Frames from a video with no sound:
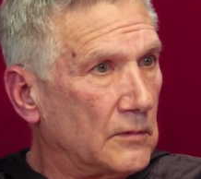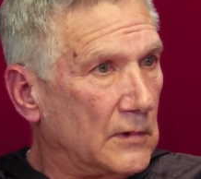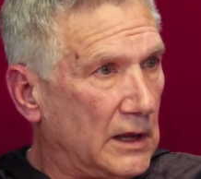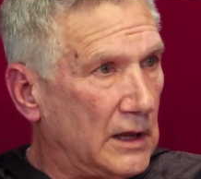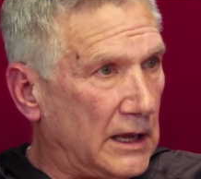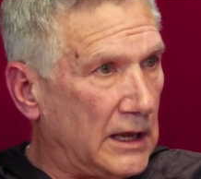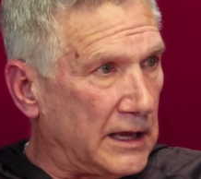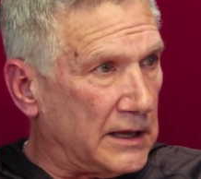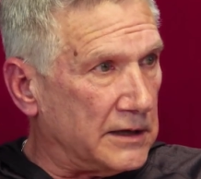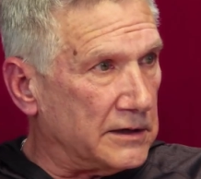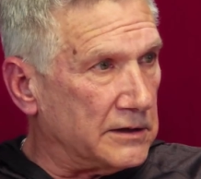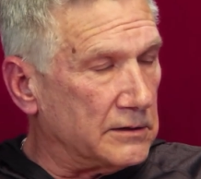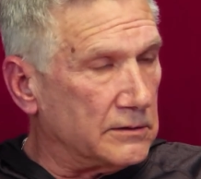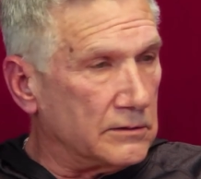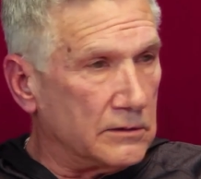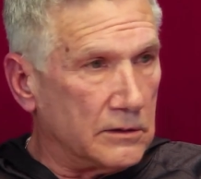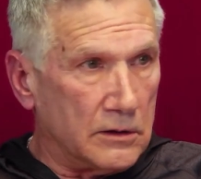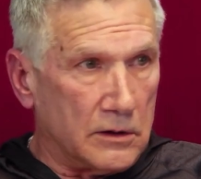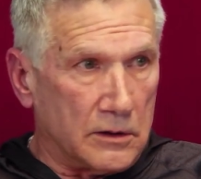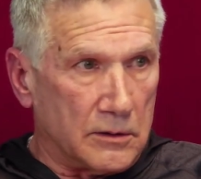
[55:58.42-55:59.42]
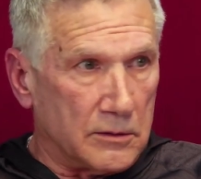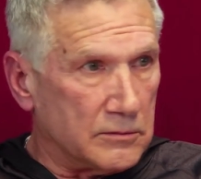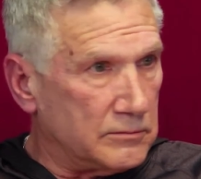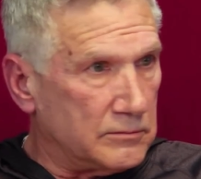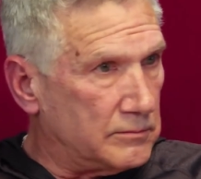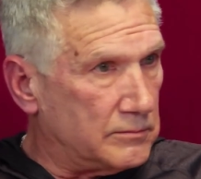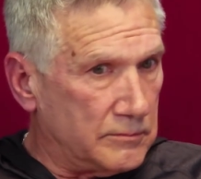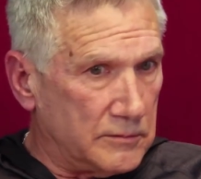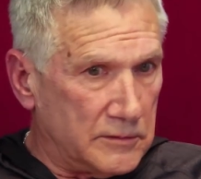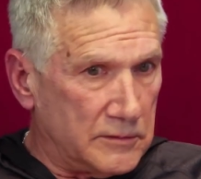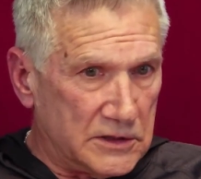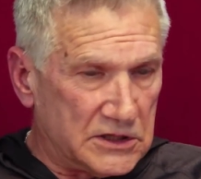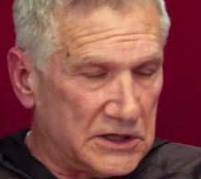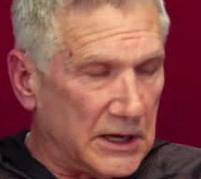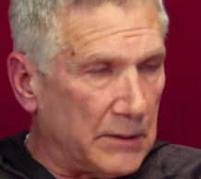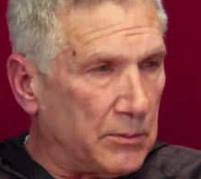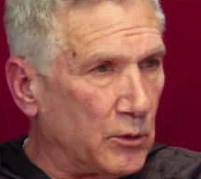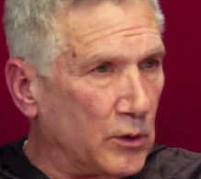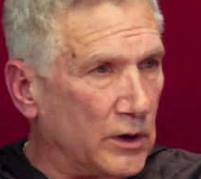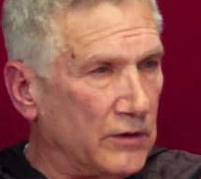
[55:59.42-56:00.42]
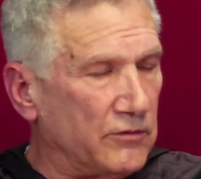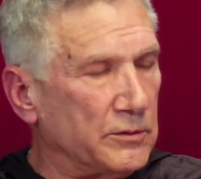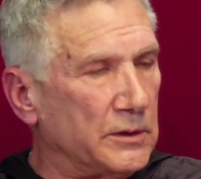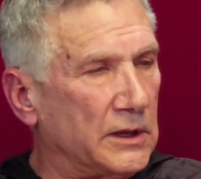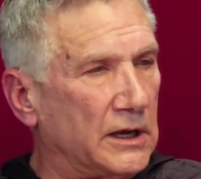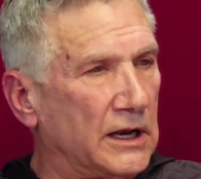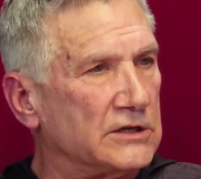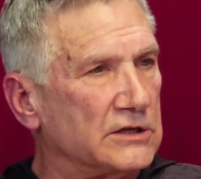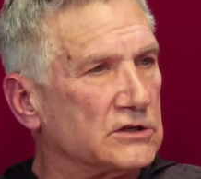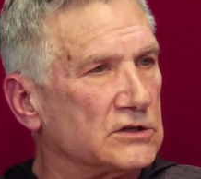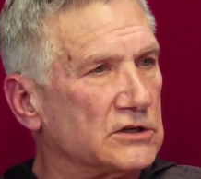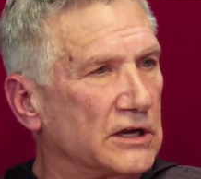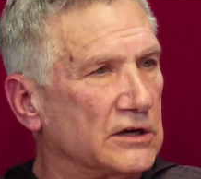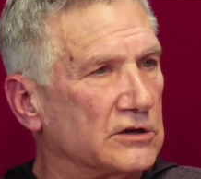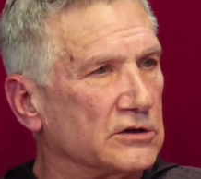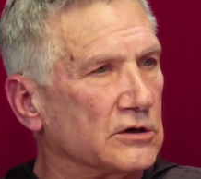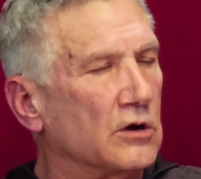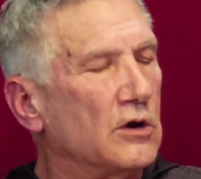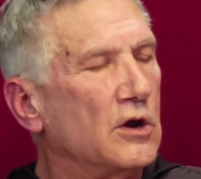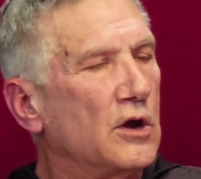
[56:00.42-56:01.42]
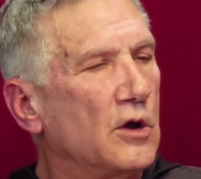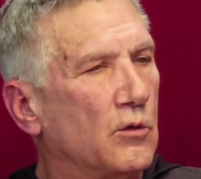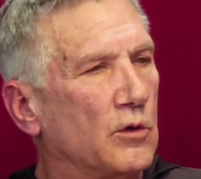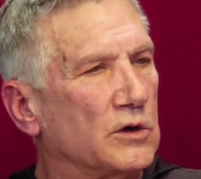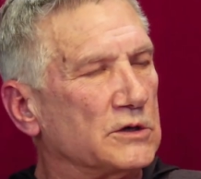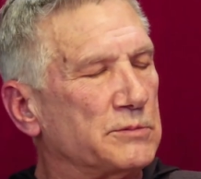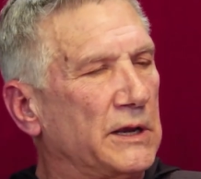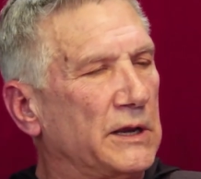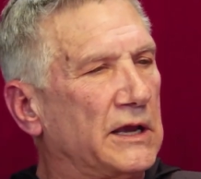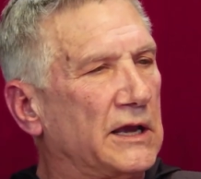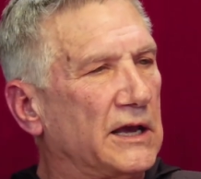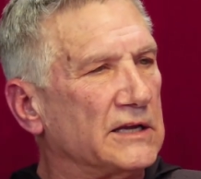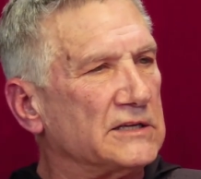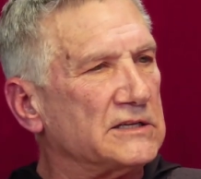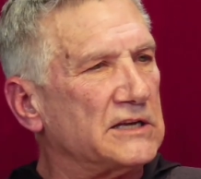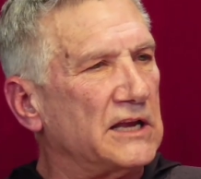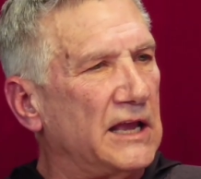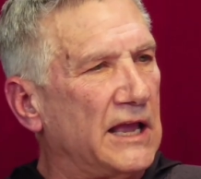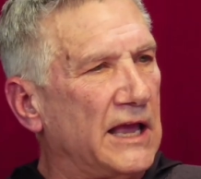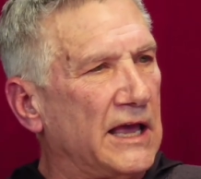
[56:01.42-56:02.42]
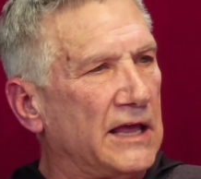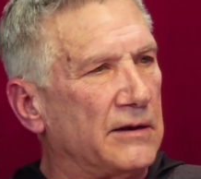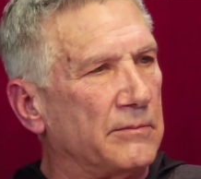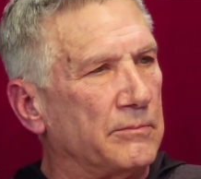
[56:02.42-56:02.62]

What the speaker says: and step away from the legislature was because he had a